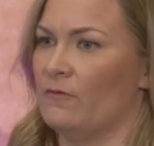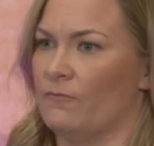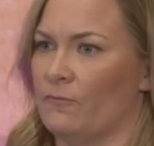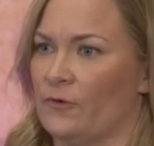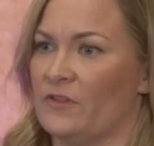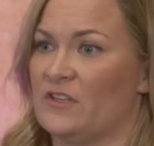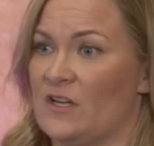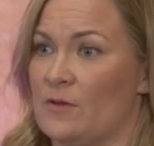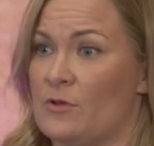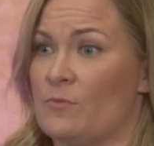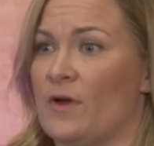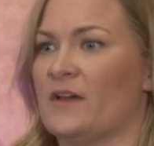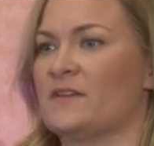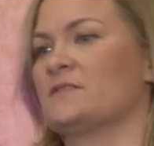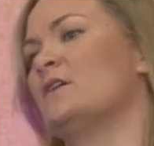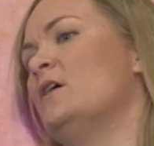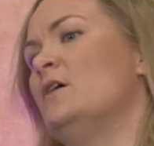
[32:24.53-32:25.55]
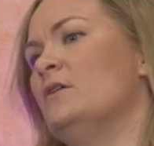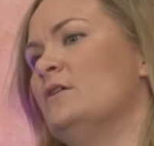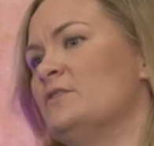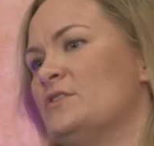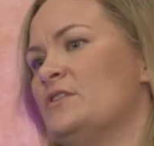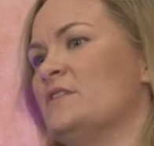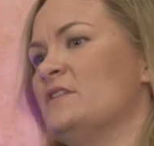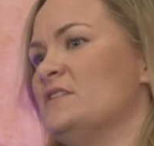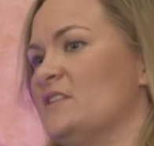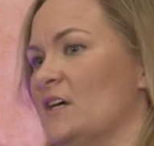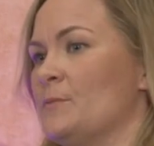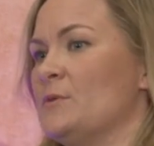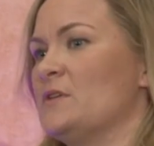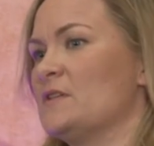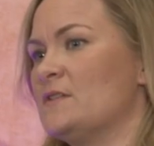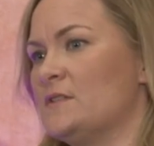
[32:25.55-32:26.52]
for the WMS to the
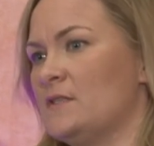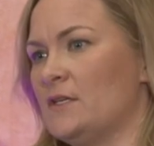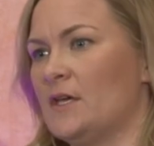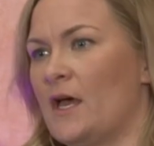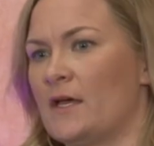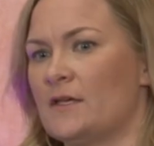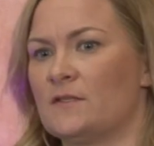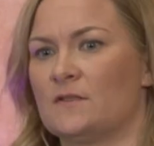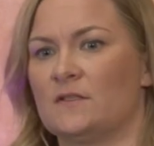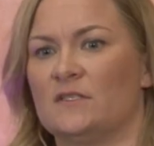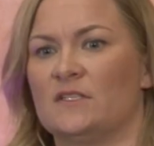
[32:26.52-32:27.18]
WCS.